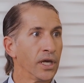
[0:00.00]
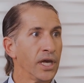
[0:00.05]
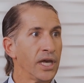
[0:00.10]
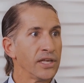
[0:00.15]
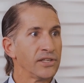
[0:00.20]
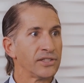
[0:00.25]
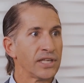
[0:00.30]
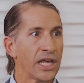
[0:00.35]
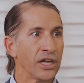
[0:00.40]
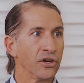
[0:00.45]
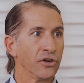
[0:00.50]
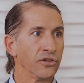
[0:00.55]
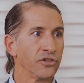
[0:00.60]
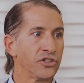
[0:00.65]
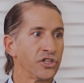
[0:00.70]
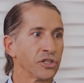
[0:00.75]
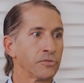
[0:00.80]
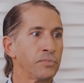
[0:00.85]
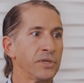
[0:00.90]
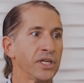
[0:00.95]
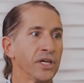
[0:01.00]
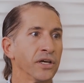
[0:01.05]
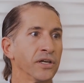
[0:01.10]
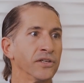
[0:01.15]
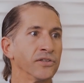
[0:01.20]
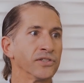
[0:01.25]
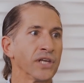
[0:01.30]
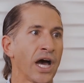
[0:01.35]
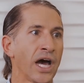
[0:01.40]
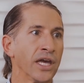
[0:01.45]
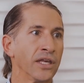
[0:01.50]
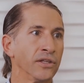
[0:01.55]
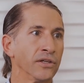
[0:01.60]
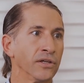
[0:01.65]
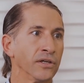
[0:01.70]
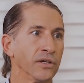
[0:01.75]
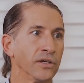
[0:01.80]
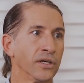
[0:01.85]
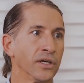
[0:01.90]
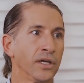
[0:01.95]
centers just because
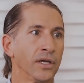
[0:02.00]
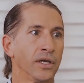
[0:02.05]
either